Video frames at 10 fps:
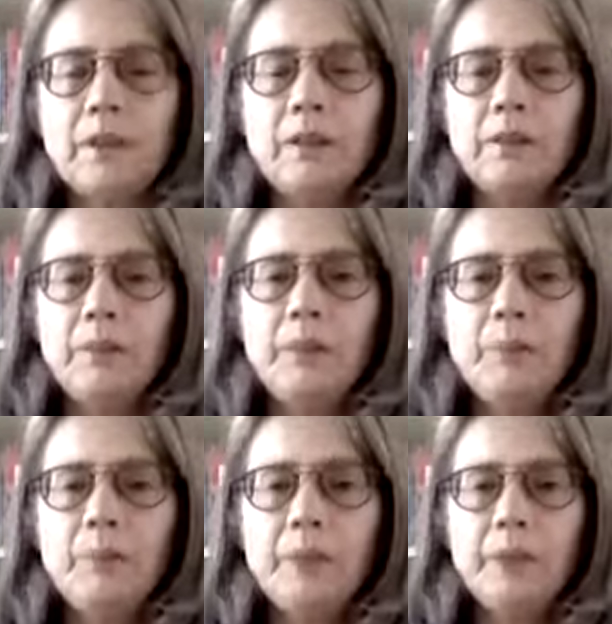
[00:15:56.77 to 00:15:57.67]

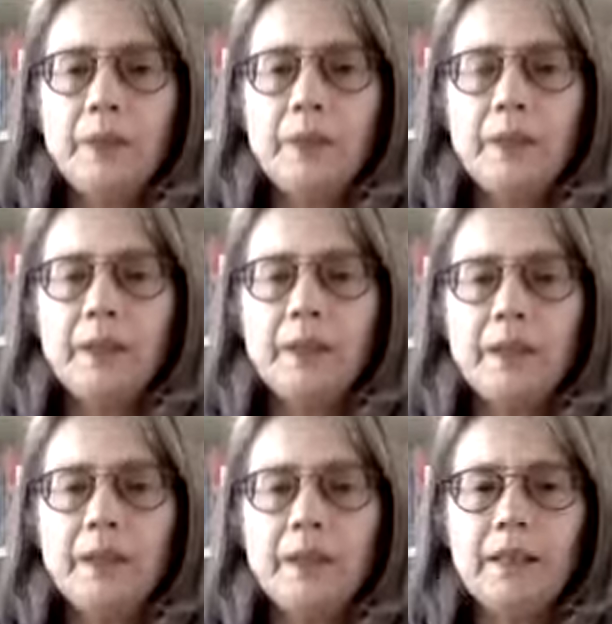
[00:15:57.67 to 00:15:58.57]
really bring
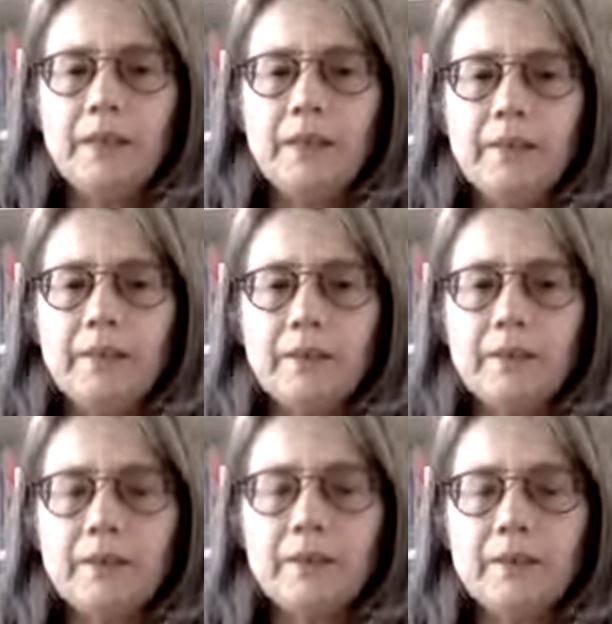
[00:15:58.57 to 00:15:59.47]
in its
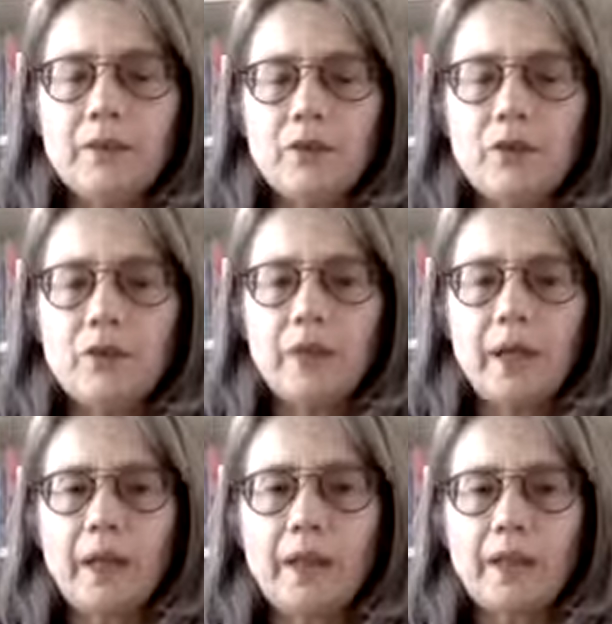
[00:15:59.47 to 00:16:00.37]

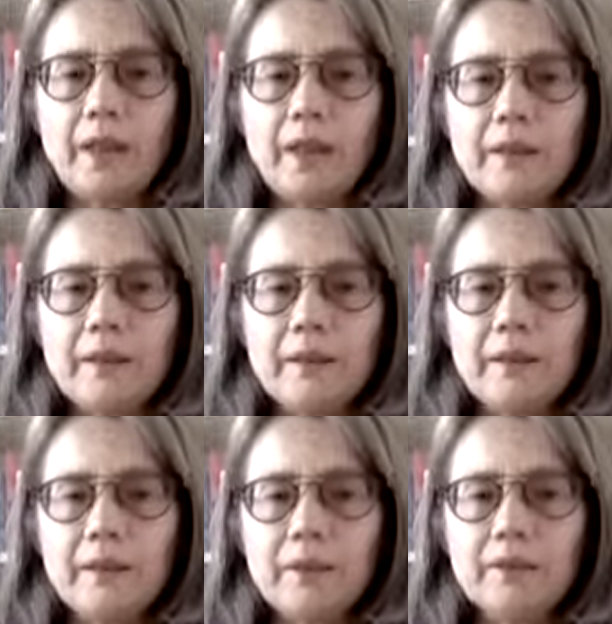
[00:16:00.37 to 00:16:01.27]
strength and this,
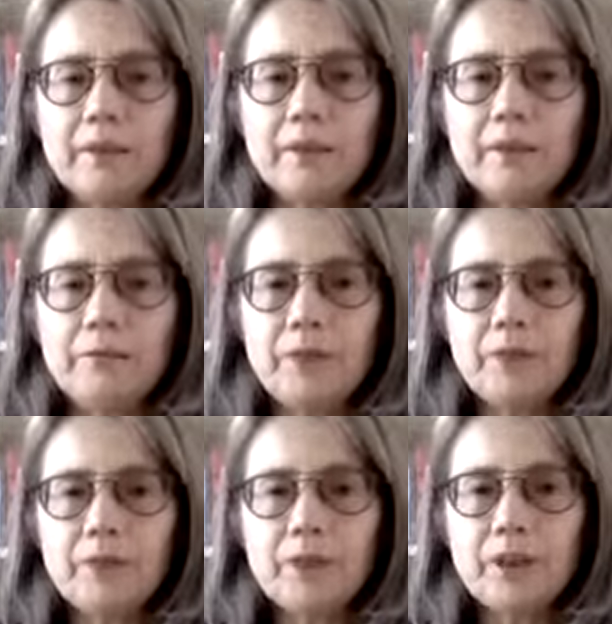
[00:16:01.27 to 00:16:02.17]

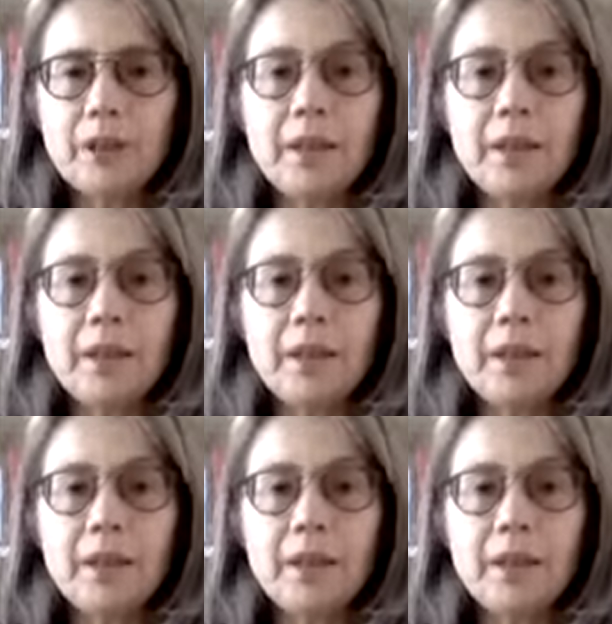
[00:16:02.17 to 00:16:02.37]
functioning